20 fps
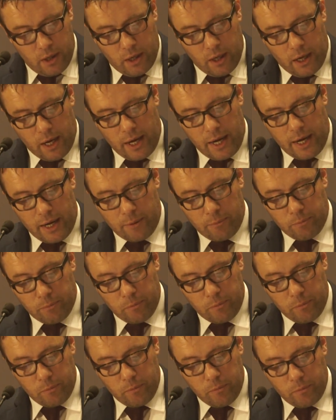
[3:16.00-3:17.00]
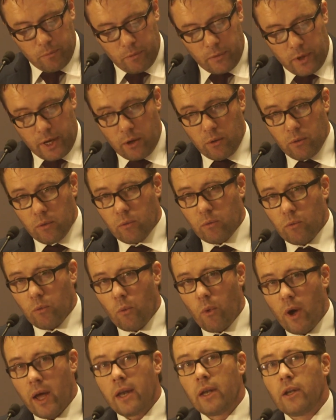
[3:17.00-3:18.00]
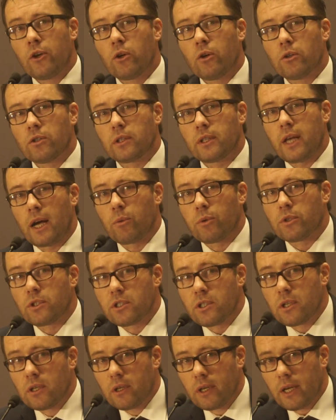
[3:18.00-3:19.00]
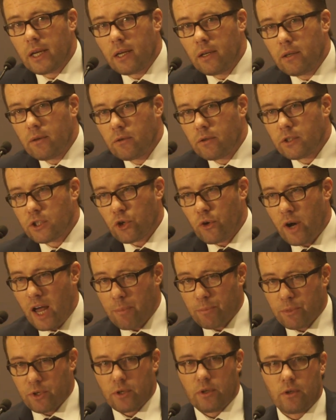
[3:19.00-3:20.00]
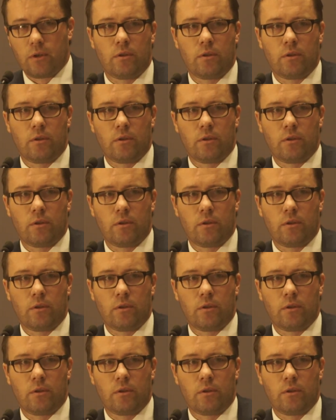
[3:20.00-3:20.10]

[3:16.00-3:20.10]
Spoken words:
Now, when that was scrapped,